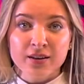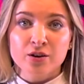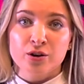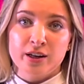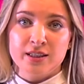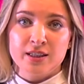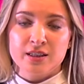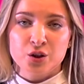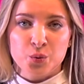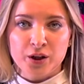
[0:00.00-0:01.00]
crisis
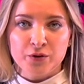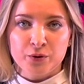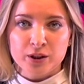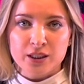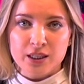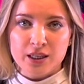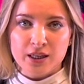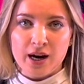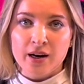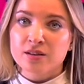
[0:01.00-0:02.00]
in
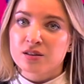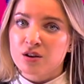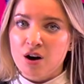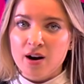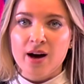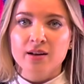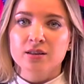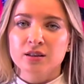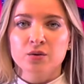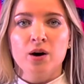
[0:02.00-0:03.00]
2014 and has not had
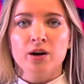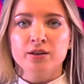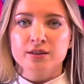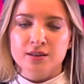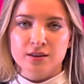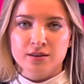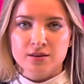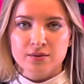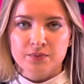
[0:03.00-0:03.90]
clean water since.